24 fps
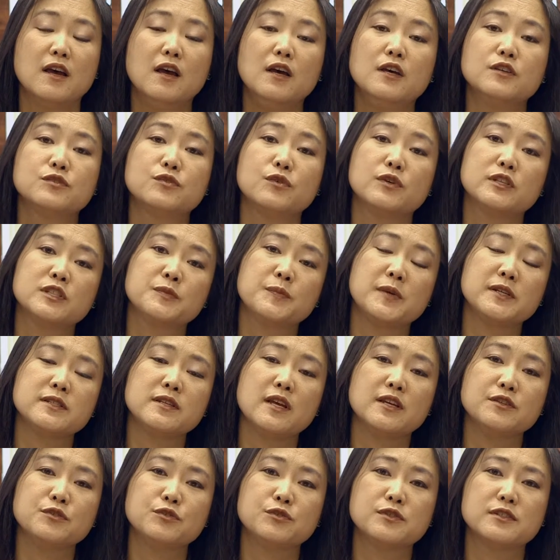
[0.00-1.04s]
So express
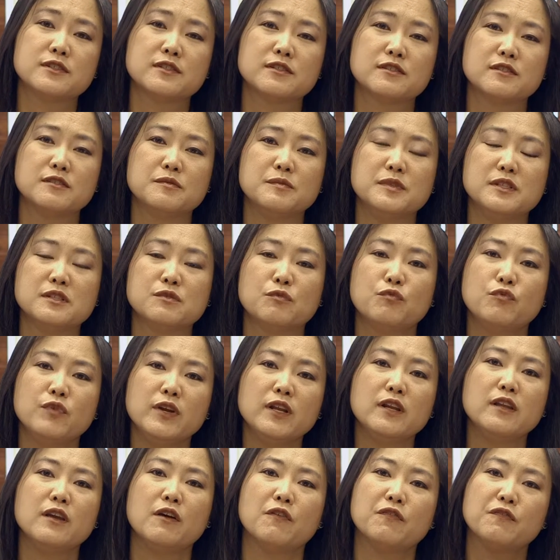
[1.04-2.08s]
entry system is
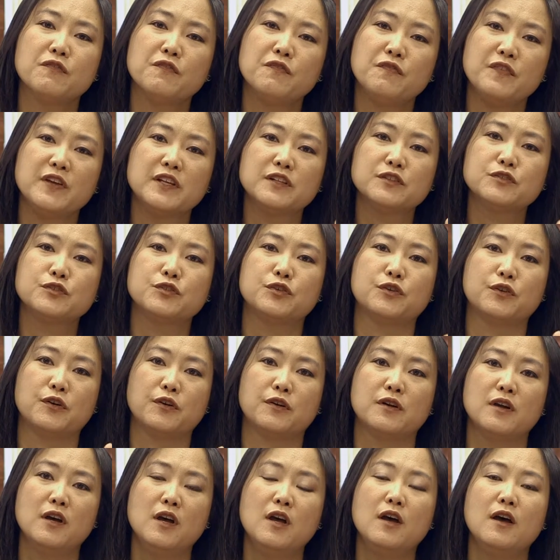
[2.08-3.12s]
really a filter
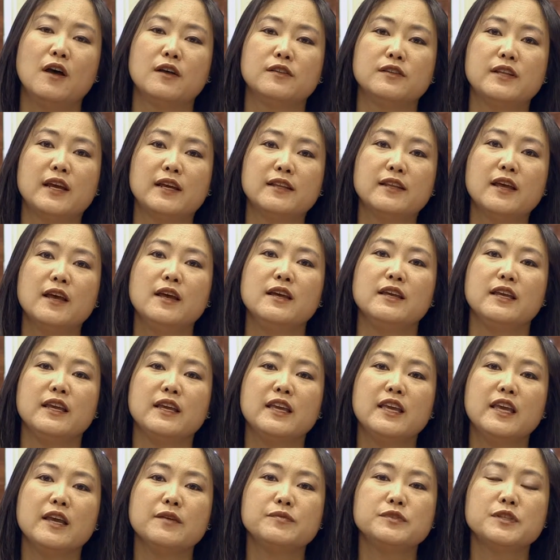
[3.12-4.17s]
that it
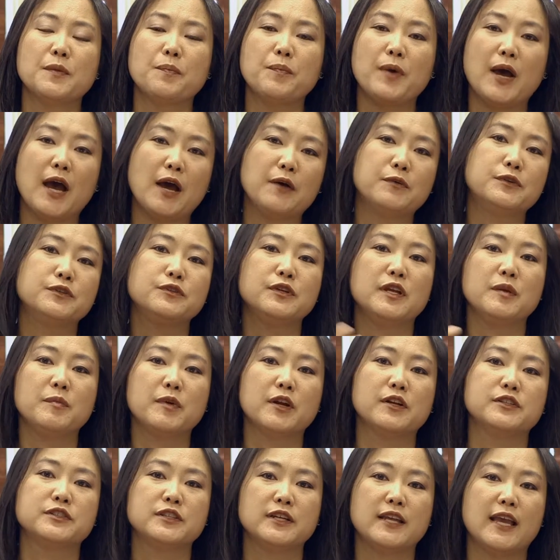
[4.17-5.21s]
gives the power to
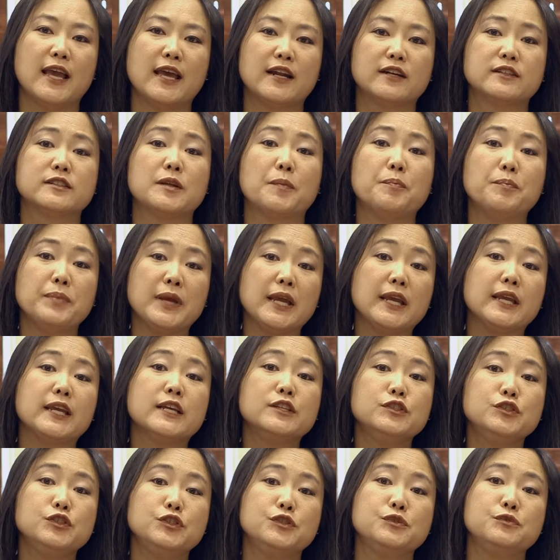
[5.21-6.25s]
Immigration Canada to pick and
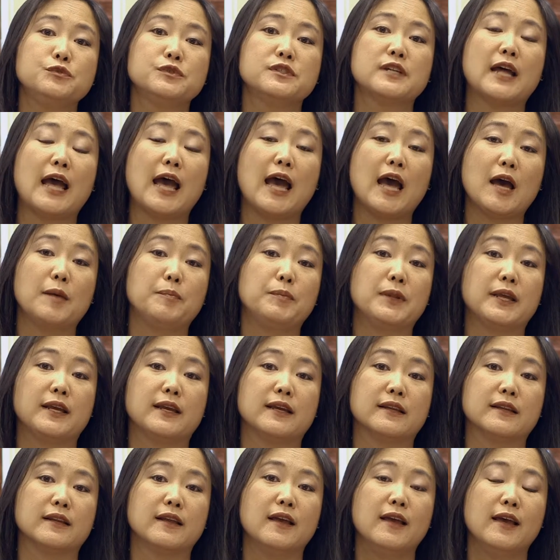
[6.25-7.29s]
choose the
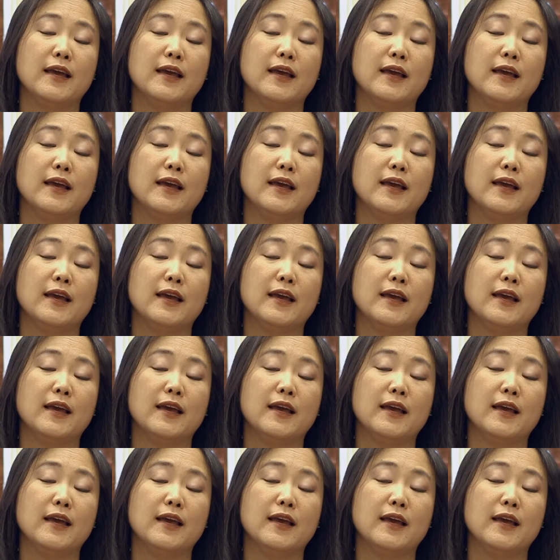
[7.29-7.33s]
applicant.